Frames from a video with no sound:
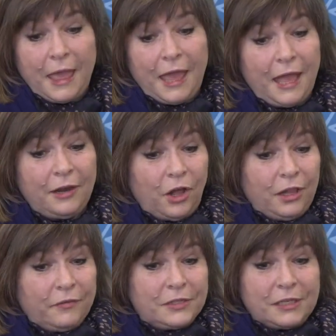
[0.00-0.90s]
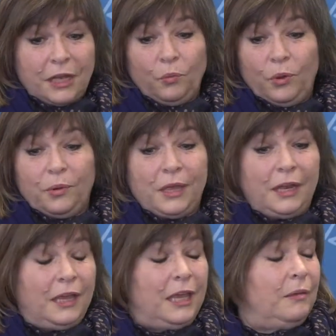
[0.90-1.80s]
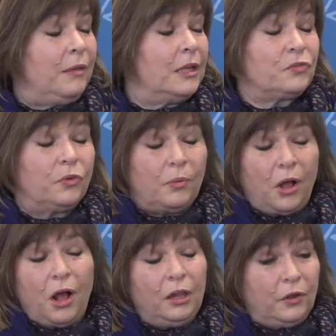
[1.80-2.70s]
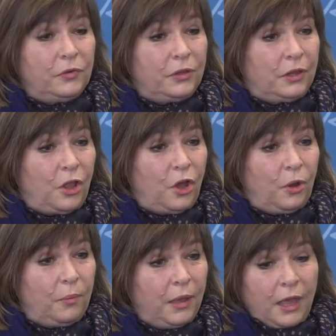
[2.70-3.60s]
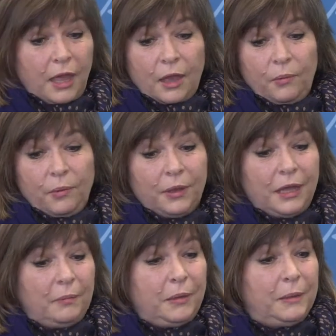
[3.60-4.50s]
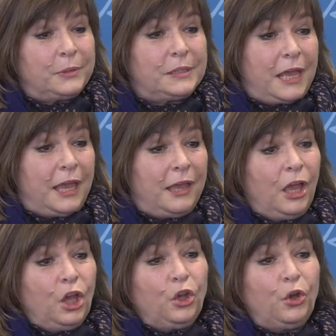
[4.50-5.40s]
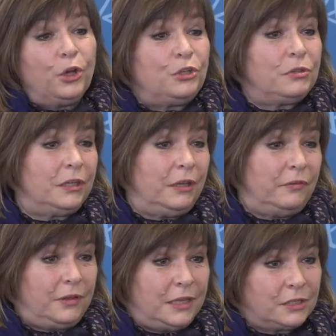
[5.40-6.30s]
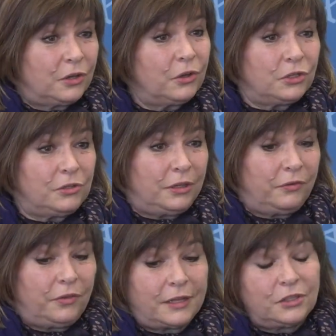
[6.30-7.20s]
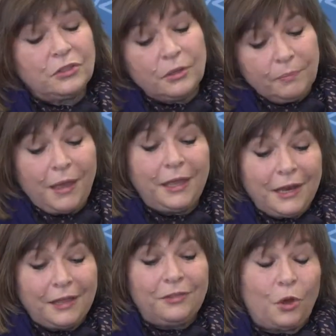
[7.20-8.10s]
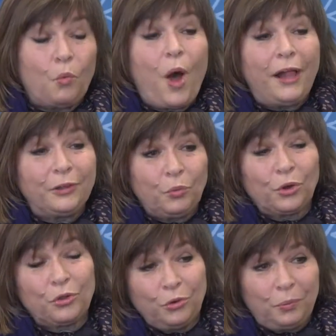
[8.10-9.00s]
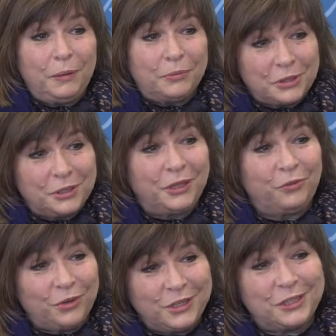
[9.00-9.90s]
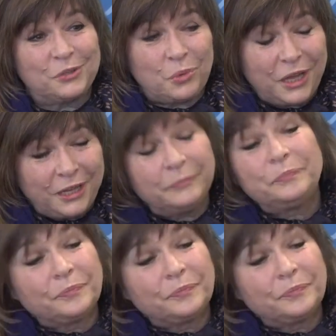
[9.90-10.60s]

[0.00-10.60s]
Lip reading: And all of a sudden, we were getting emails from all over the globe, and we were getting people saying, could you deliver this? Could you deliver that? So it took Mike and Anthony a while to work through people's deliveries as well.